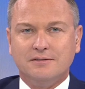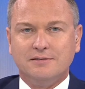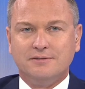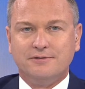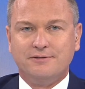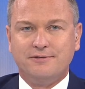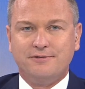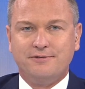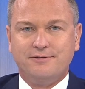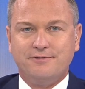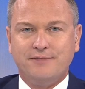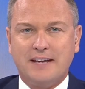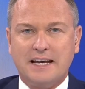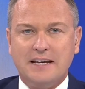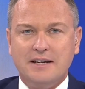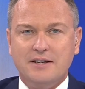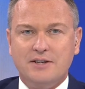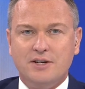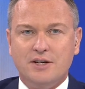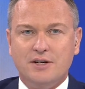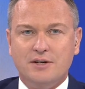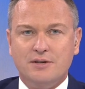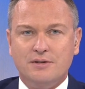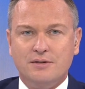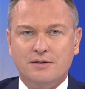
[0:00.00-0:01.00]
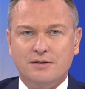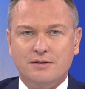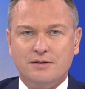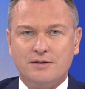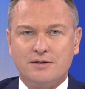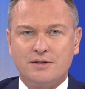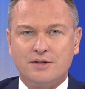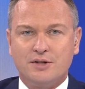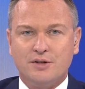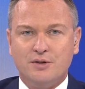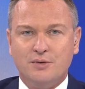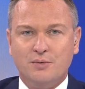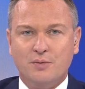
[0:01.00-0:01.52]
Fake
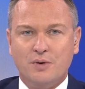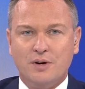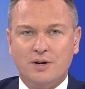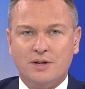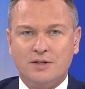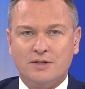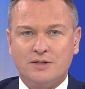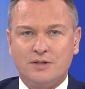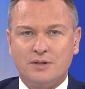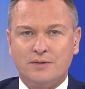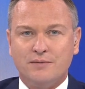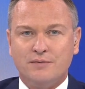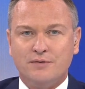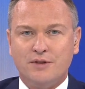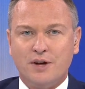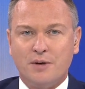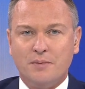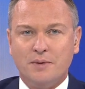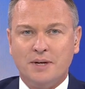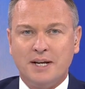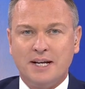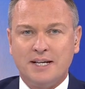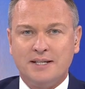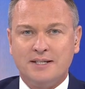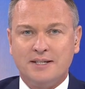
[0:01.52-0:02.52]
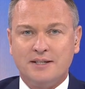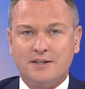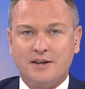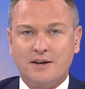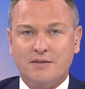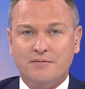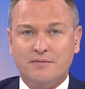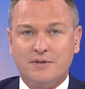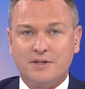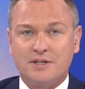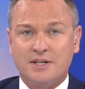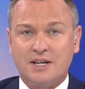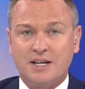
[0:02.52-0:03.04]
news, two words that have dominated
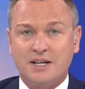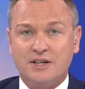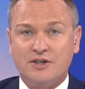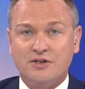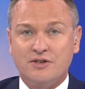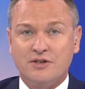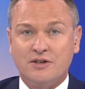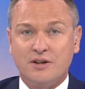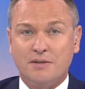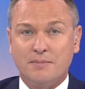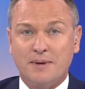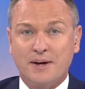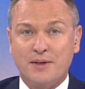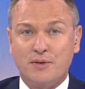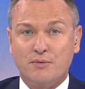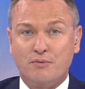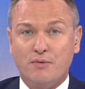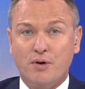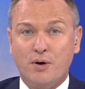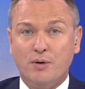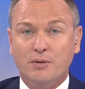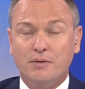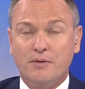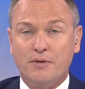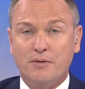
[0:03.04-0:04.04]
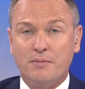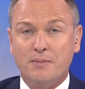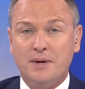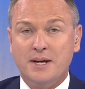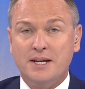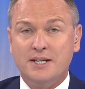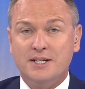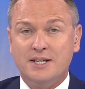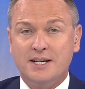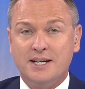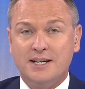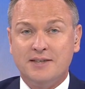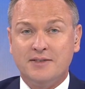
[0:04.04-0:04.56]
conversation about the role of the
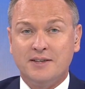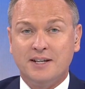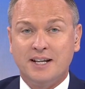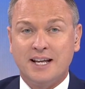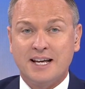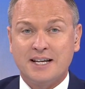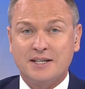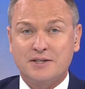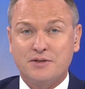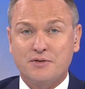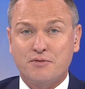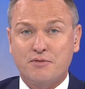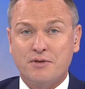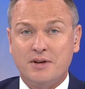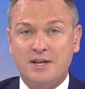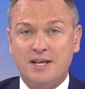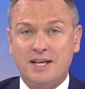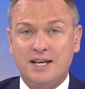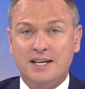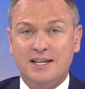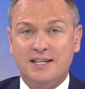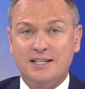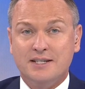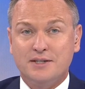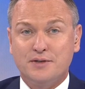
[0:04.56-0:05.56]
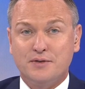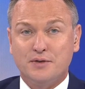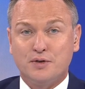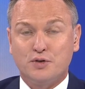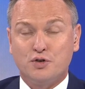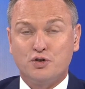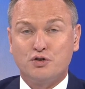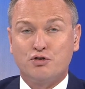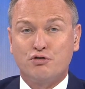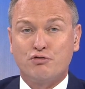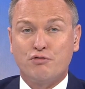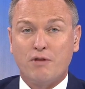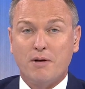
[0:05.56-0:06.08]
media in the last three years, the
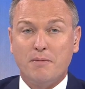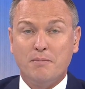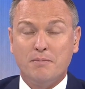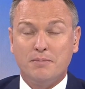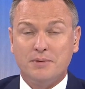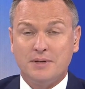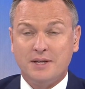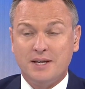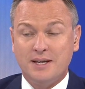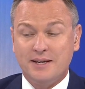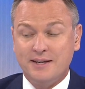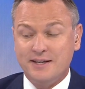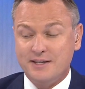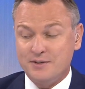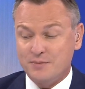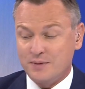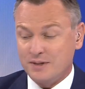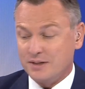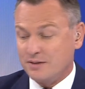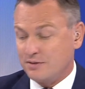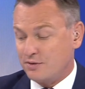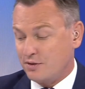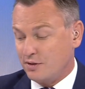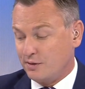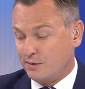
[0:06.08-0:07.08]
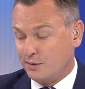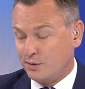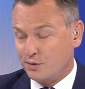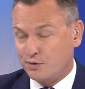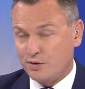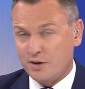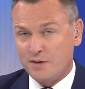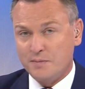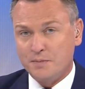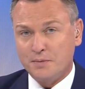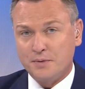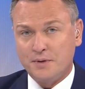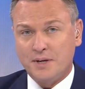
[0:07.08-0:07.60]
Trump years, where it's Donald
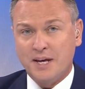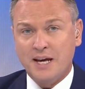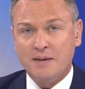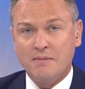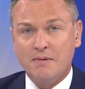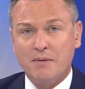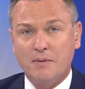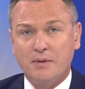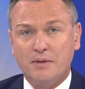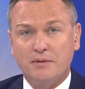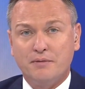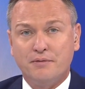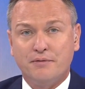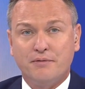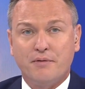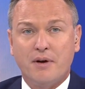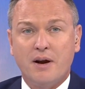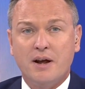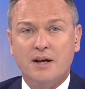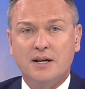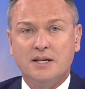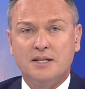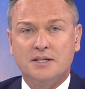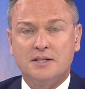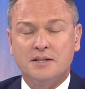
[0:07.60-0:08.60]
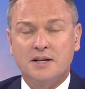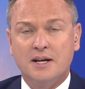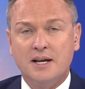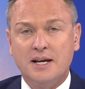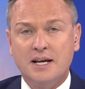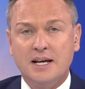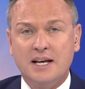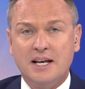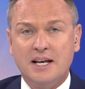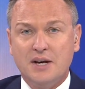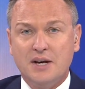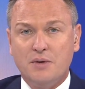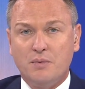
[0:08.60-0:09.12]
Trump who came up with the phrase.
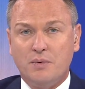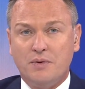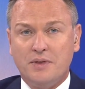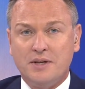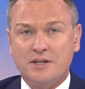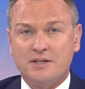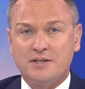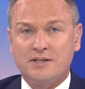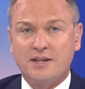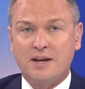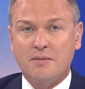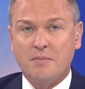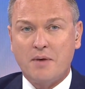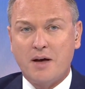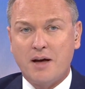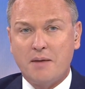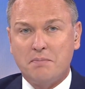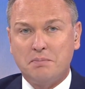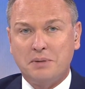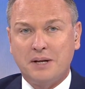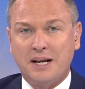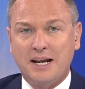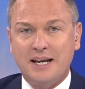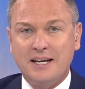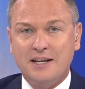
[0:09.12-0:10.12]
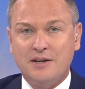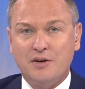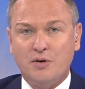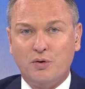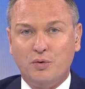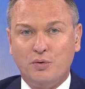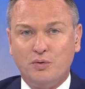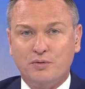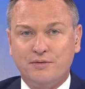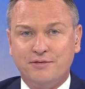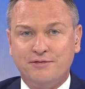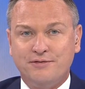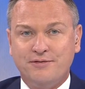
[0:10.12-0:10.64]
Well, this summer, a play
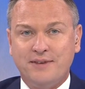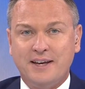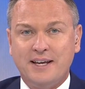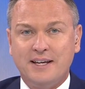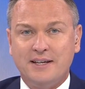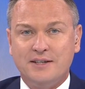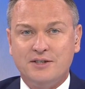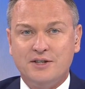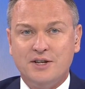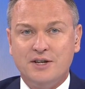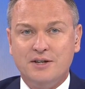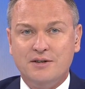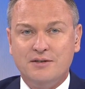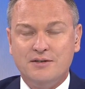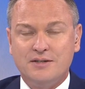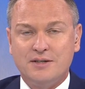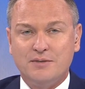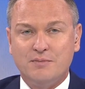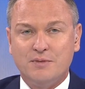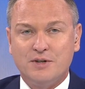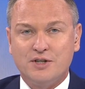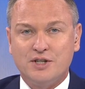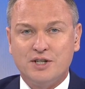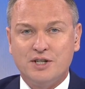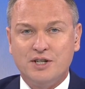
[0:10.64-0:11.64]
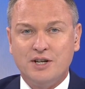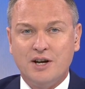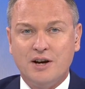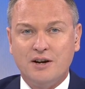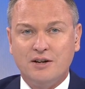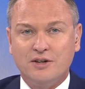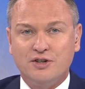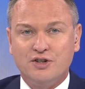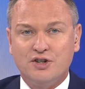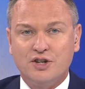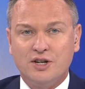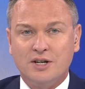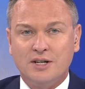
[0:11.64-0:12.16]
called Fake News, in which a
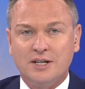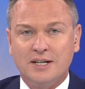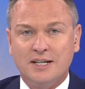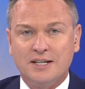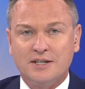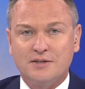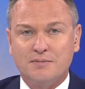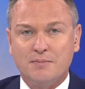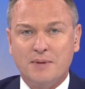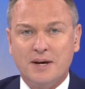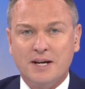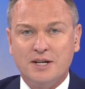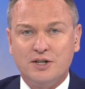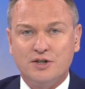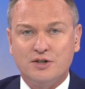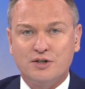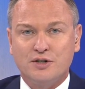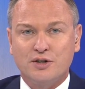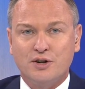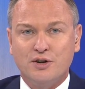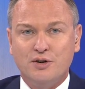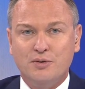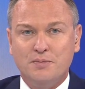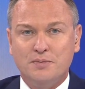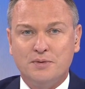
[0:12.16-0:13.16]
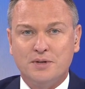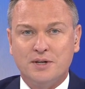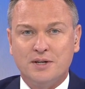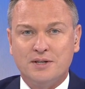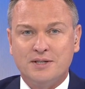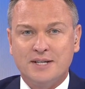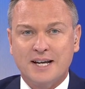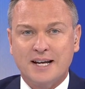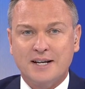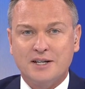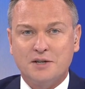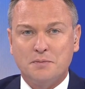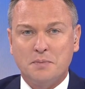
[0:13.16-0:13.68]
young journalist's major scoop turns
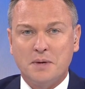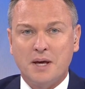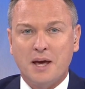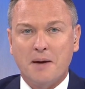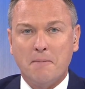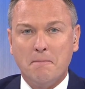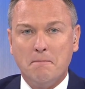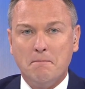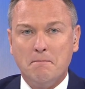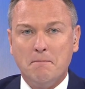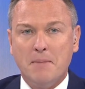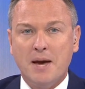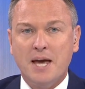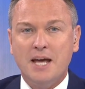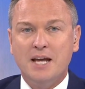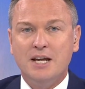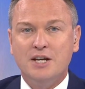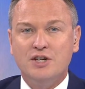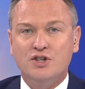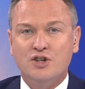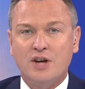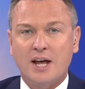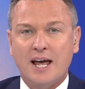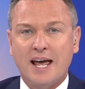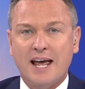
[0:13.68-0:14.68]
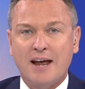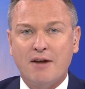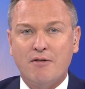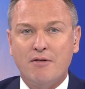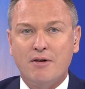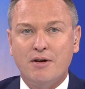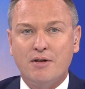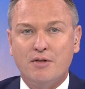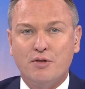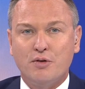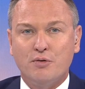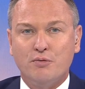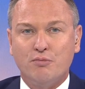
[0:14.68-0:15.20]
out to be a major
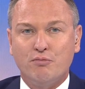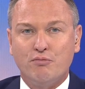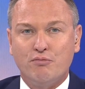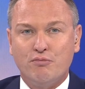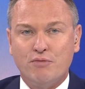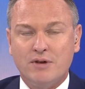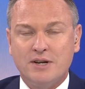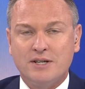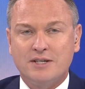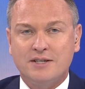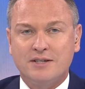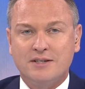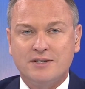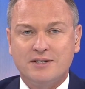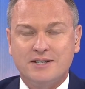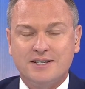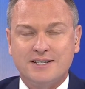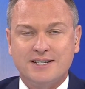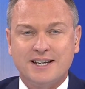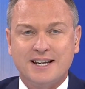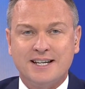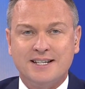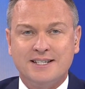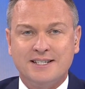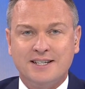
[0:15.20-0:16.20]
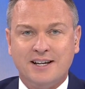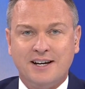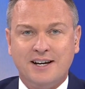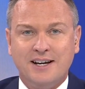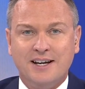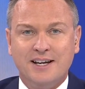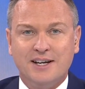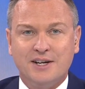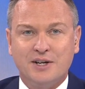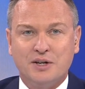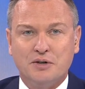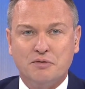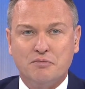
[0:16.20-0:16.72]
error that risks his
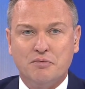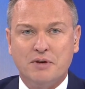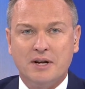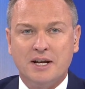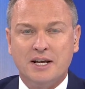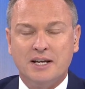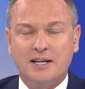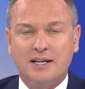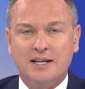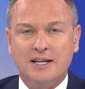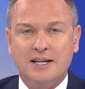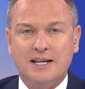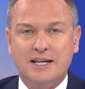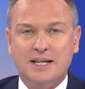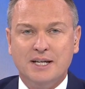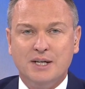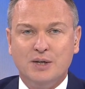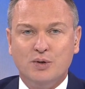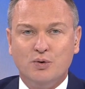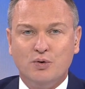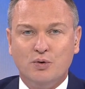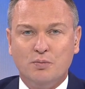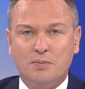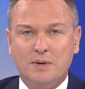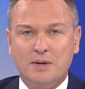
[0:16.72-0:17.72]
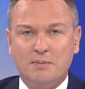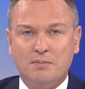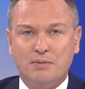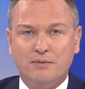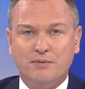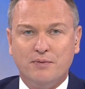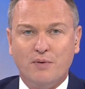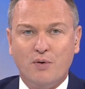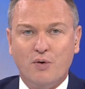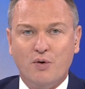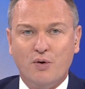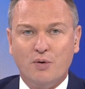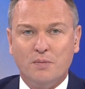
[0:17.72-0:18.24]
entire career, will be
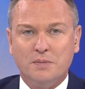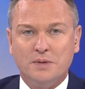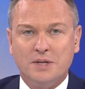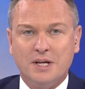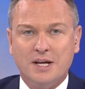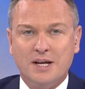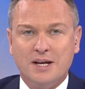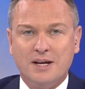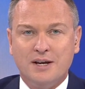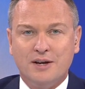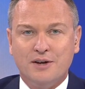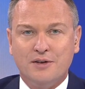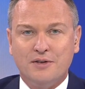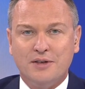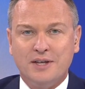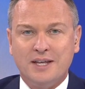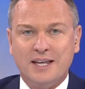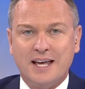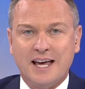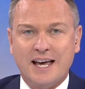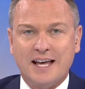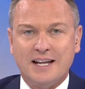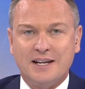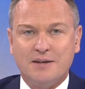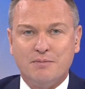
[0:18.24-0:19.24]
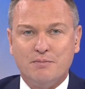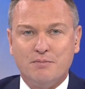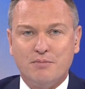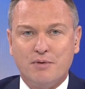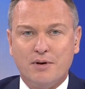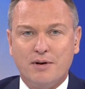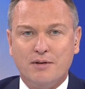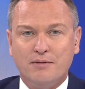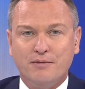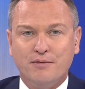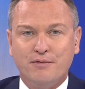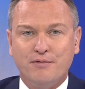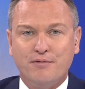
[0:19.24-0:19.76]
performed at the
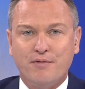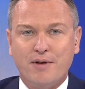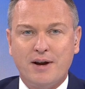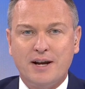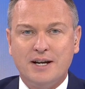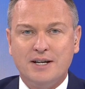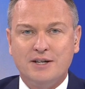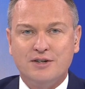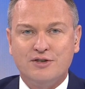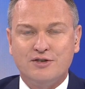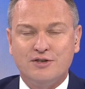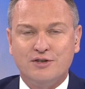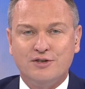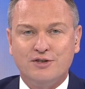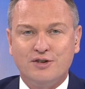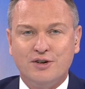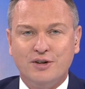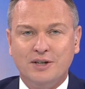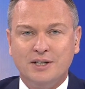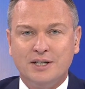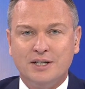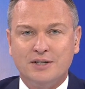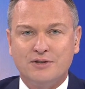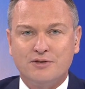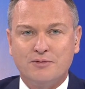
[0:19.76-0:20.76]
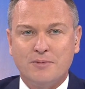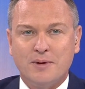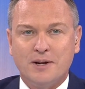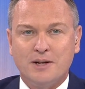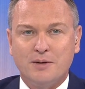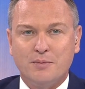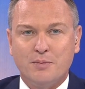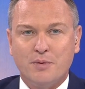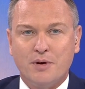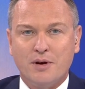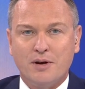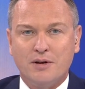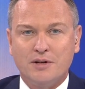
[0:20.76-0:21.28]
Edinburgh Fringe. And joining us from
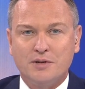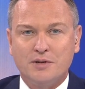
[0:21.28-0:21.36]
Edinburgh,